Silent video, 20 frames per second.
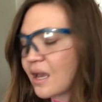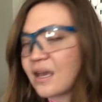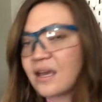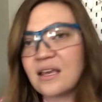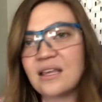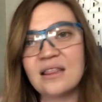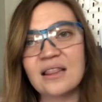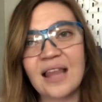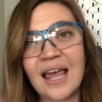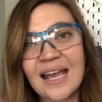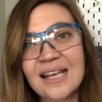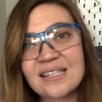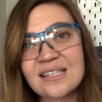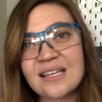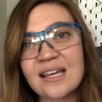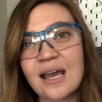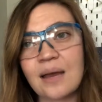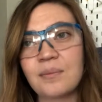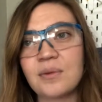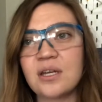And
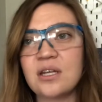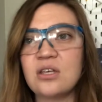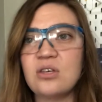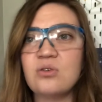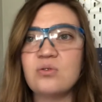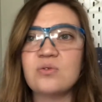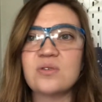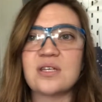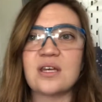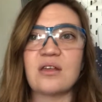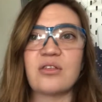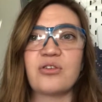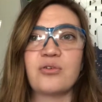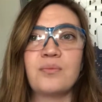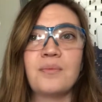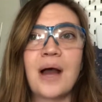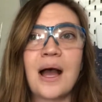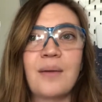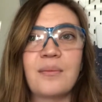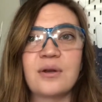lastly, I'm going to use a
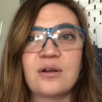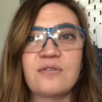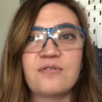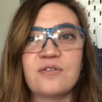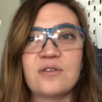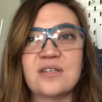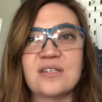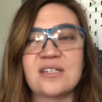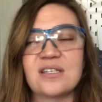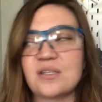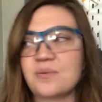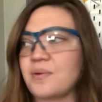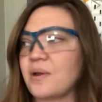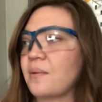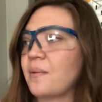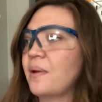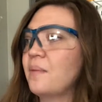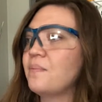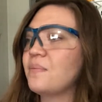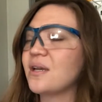thermometer for this
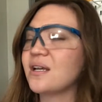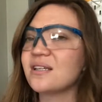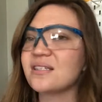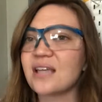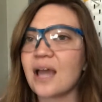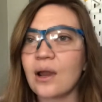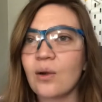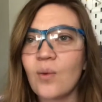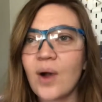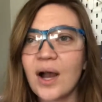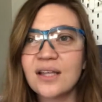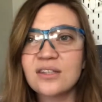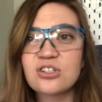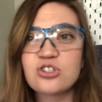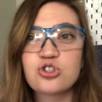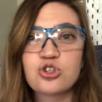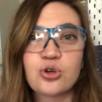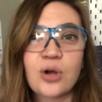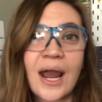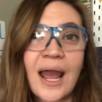experiment because I want to
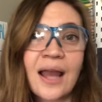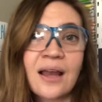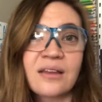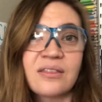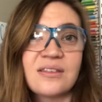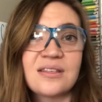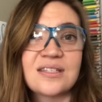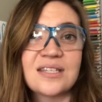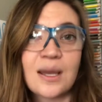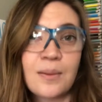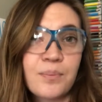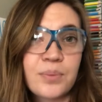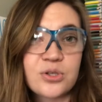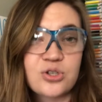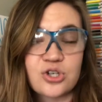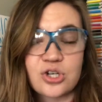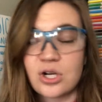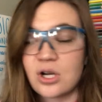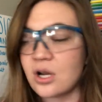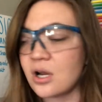track the
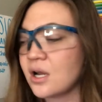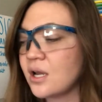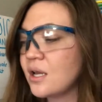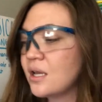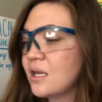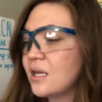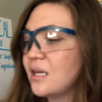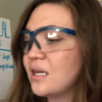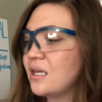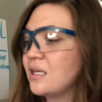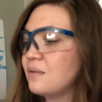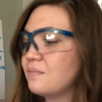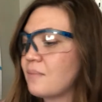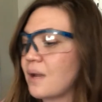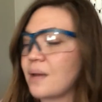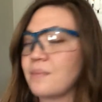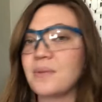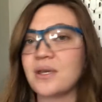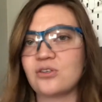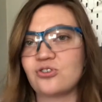temperature in
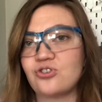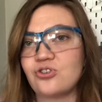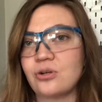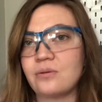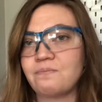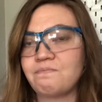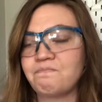my mixture.